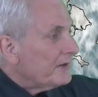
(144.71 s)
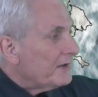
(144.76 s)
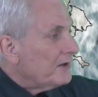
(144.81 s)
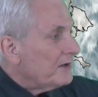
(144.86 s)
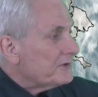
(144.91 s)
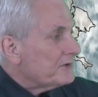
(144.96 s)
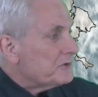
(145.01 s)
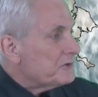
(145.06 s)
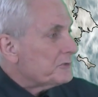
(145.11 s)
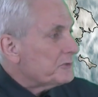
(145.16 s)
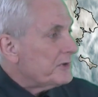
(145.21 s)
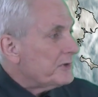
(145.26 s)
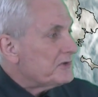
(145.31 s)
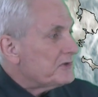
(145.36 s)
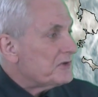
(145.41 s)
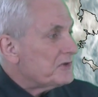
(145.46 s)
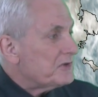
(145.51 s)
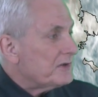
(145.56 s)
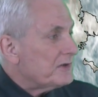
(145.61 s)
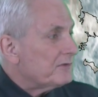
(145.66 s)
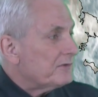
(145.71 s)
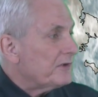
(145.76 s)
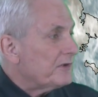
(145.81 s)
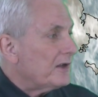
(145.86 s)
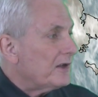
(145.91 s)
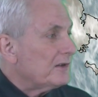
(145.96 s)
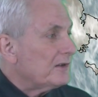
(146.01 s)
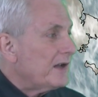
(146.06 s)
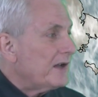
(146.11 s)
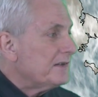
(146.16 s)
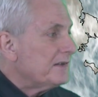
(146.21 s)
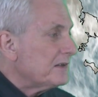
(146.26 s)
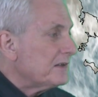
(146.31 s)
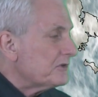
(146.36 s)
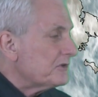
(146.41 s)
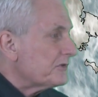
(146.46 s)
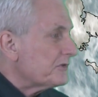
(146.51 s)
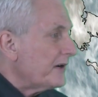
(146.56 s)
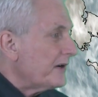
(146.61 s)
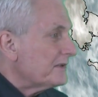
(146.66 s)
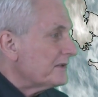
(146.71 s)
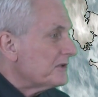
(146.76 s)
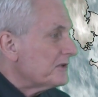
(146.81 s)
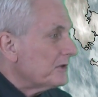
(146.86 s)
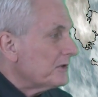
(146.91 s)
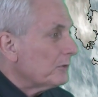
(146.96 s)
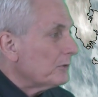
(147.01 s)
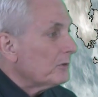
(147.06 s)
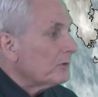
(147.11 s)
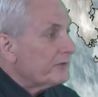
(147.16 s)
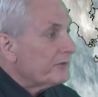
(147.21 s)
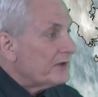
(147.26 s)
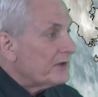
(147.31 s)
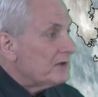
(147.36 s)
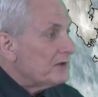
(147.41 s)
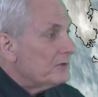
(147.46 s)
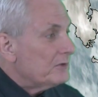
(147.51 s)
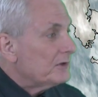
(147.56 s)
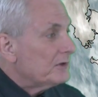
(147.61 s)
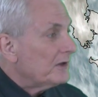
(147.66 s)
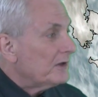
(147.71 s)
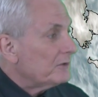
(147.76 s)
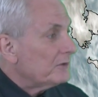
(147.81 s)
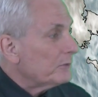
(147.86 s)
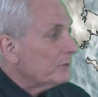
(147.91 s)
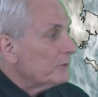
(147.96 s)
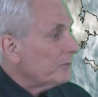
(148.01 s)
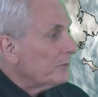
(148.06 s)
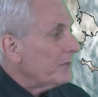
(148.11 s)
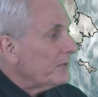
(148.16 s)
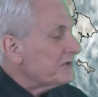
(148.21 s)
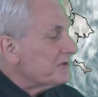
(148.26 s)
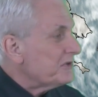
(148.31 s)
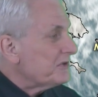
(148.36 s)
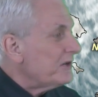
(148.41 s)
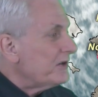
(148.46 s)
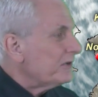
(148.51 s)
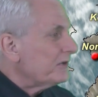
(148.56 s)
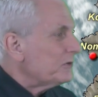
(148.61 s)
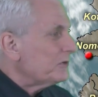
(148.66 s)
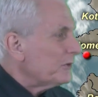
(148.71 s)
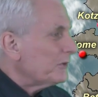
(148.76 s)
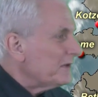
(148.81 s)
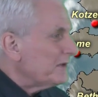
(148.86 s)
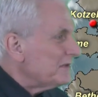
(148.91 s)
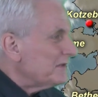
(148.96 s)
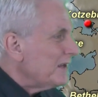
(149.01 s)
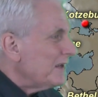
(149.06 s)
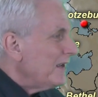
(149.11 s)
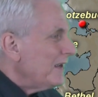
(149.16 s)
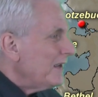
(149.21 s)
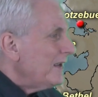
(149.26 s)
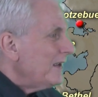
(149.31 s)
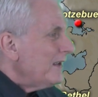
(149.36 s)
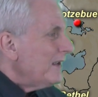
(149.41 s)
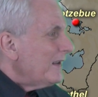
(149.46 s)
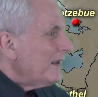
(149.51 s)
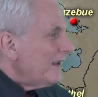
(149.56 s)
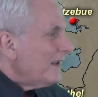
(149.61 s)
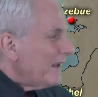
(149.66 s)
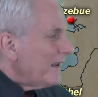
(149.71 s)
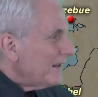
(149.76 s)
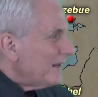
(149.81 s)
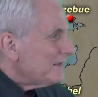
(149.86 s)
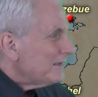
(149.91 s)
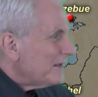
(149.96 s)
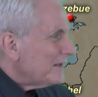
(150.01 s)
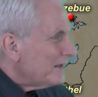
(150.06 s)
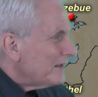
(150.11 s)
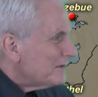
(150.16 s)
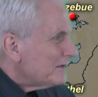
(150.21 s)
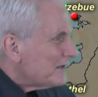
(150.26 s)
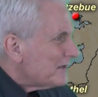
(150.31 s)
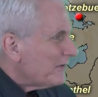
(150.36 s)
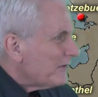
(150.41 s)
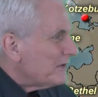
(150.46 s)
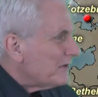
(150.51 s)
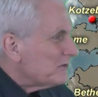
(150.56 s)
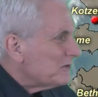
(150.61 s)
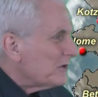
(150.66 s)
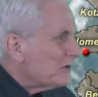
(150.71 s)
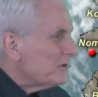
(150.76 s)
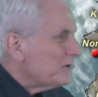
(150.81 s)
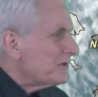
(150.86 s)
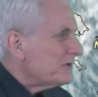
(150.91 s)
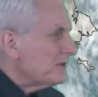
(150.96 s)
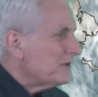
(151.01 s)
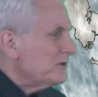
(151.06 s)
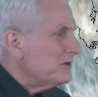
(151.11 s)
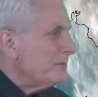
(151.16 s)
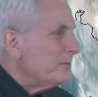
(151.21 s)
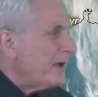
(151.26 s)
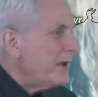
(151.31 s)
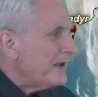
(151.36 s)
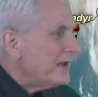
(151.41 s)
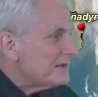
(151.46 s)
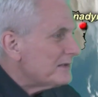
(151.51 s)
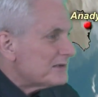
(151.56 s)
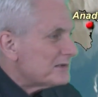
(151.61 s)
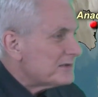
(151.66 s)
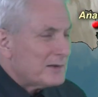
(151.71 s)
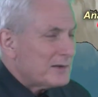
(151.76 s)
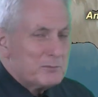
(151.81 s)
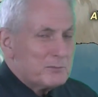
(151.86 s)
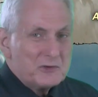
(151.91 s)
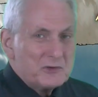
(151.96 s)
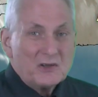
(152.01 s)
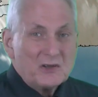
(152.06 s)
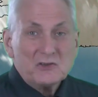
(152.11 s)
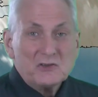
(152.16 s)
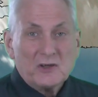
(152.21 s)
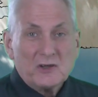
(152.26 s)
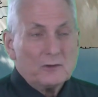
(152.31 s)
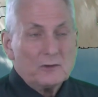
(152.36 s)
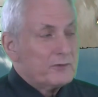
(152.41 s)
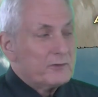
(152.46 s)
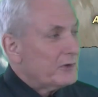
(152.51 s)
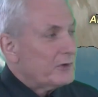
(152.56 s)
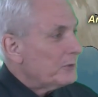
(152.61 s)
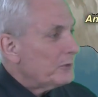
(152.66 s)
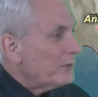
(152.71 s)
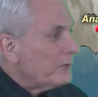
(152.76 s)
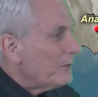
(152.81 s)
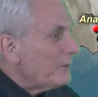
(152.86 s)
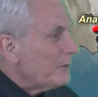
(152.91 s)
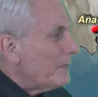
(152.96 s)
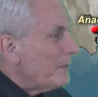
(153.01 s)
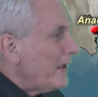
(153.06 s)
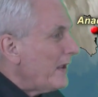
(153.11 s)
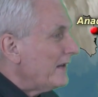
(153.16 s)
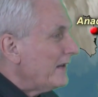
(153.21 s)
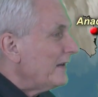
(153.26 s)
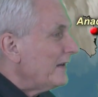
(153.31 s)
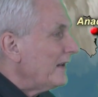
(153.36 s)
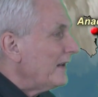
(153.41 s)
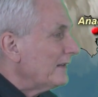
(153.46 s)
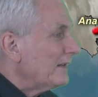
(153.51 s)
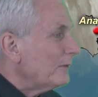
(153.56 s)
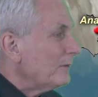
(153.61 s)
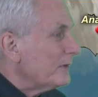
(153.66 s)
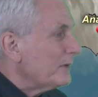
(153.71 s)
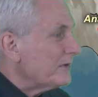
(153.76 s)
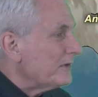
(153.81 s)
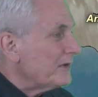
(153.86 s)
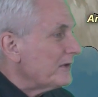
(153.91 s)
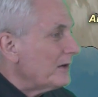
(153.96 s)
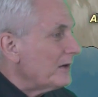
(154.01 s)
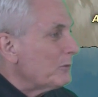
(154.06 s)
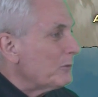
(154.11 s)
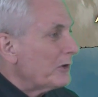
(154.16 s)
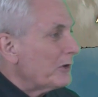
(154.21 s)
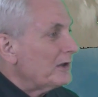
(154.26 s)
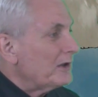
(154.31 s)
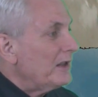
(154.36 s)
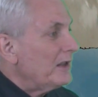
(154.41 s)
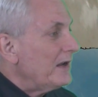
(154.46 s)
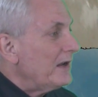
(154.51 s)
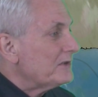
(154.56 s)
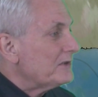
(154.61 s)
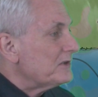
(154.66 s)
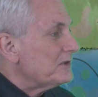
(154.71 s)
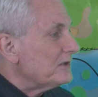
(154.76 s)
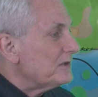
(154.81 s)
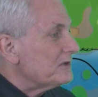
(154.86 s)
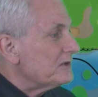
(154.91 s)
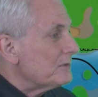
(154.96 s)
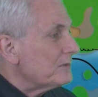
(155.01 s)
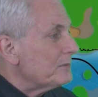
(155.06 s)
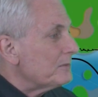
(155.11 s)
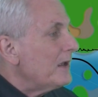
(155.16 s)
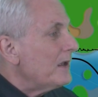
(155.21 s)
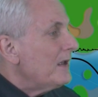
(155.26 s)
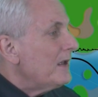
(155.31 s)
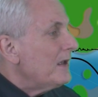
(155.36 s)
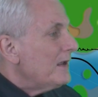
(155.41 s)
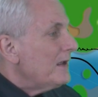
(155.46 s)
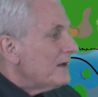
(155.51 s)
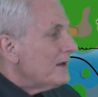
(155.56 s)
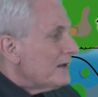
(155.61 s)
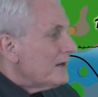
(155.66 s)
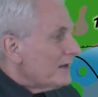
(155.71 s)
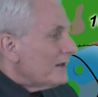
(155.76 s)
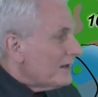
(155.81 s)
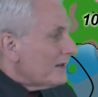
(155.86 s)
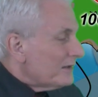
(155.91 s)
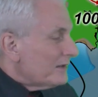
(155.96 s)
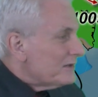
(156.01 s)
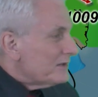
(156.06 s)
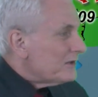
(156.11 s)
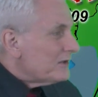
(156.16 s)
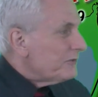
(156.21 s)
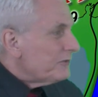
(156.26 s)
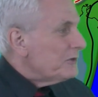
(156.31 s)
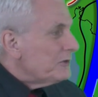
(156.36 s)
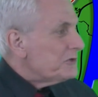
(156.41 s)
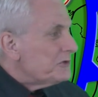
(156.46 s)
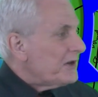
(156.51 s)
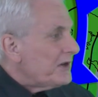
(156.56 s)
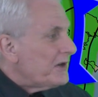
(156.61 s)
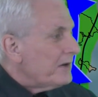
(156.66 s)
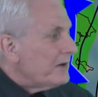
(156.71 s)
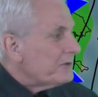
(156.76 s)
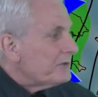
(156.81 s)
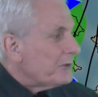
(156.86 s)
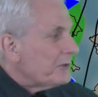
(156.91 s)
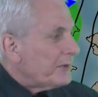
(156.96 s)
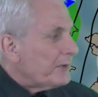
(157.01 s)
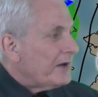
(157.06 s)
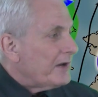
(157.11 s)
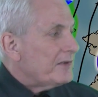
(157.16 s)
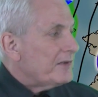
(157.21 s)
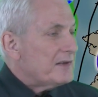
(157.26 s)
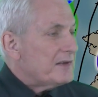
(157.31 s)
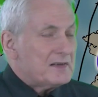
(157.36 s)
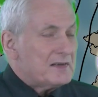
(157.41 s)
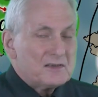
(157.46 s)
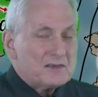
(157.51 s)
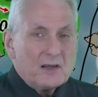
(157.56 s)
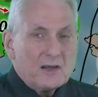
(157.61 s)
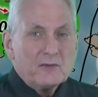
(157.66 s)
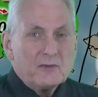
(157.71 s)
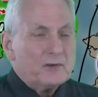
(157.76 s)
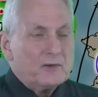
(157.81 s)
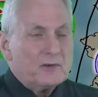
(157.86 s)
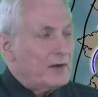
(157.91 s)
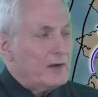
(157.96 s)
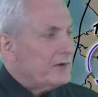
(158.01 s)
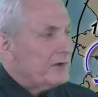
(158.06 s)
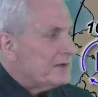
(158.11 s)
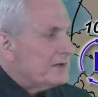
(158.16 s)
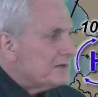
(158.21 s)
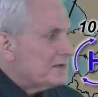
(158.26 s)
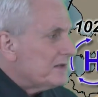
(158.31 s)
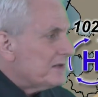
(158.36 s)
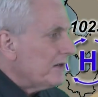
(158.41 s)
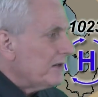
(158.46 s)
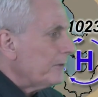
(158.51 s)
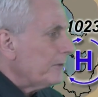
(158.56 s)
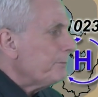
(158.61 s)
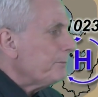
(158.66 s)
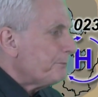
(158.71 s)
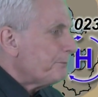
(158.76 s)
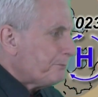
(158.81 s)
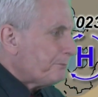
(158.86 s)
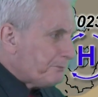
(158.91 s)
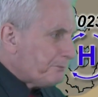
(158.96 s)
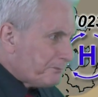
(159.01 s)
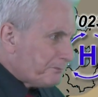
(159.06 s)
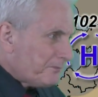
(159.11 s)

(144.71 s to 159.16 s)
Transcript: Quite a concentration of uh, lightning strikes here over the Yukon Northwest Territories. And uh, southeast coast, not too bad. Some sunshine over the northern panhandle with uh, more clouds and some, at least a few showers around the southern areas there.